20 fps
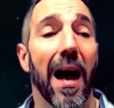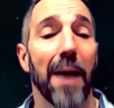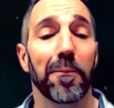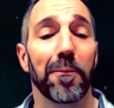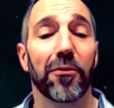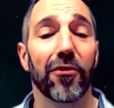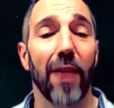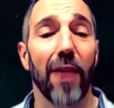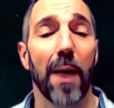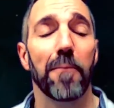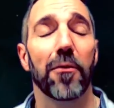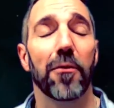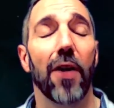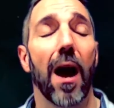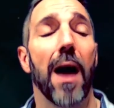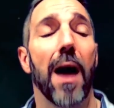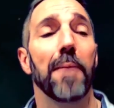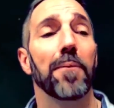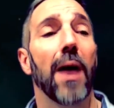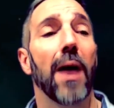I'm, I'm,
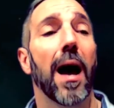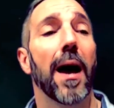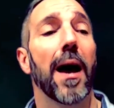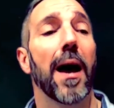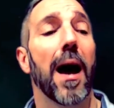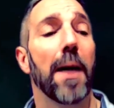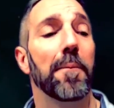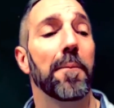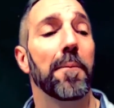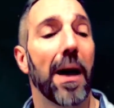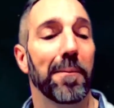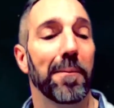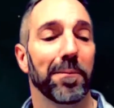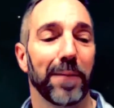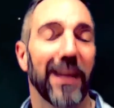I'm, I'm, I'm,